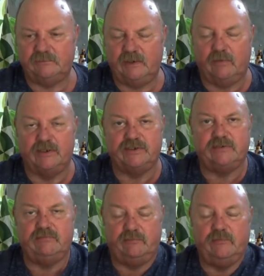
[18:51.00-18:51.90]
It
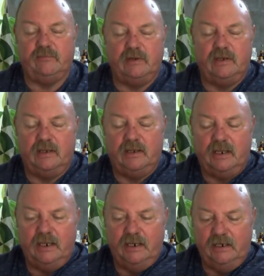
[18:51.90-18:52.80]
was
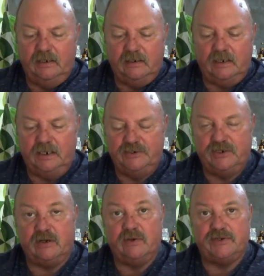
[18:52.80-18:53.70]
a
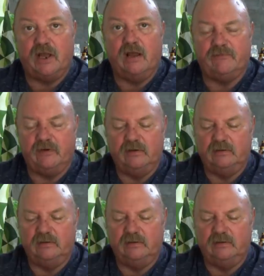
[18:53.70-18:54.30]
generous offer,